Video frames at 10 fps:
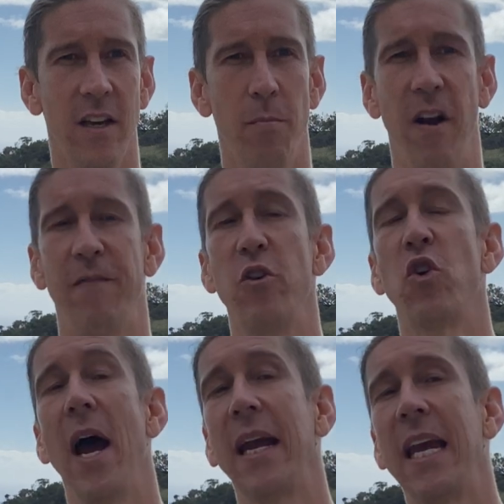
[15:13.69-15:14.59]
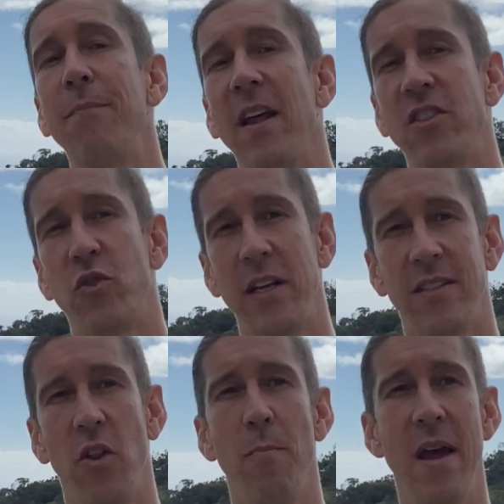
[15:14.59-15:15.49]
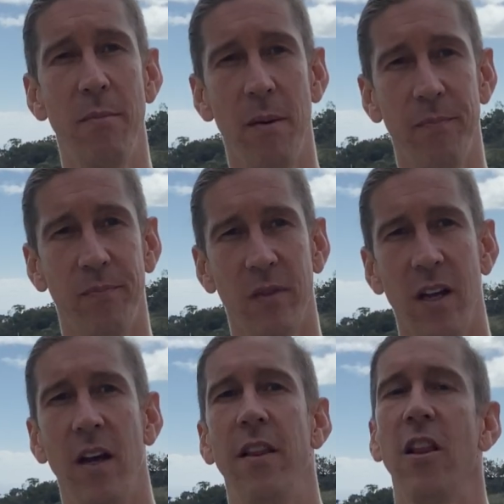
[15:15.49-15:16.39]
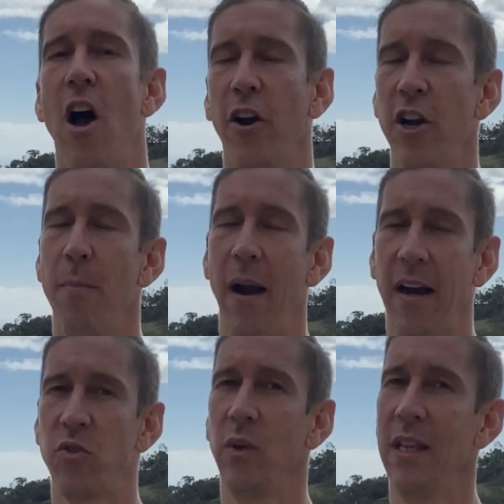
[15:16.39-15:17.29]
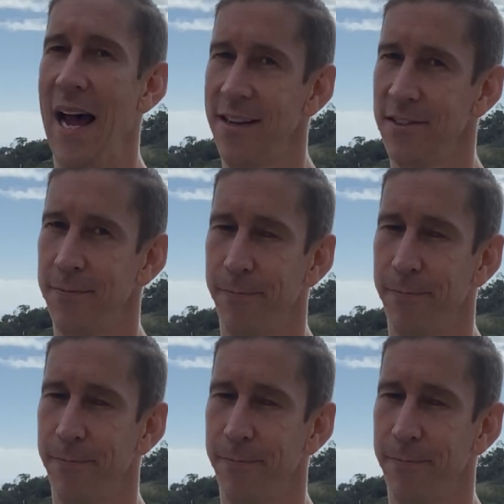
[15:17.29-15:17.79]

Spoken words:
but if you try and keep that stress to the minimum, the longer your bearings will last.